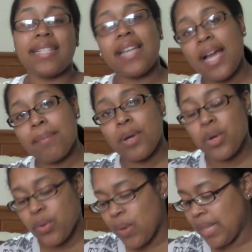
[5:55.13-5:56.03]

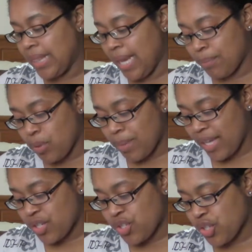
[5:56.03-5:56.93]
Dymo label
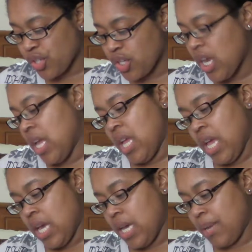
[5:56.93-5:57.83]
manager.
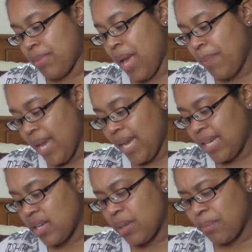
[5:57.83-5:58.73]
I
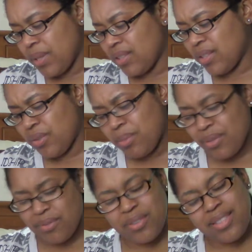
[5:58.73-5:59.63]
paid up a little bit
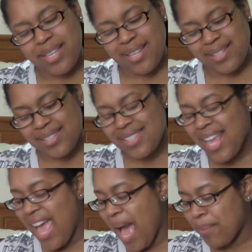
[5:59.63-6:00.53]
for this.
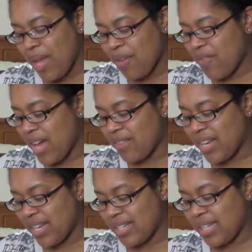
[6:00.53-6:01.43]
I paid
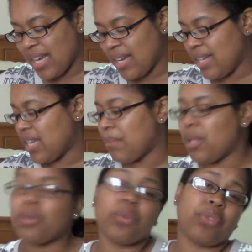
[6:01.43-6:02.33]
$5.99 at my
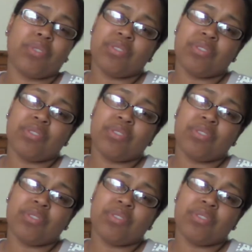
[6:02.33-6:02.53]
local thrift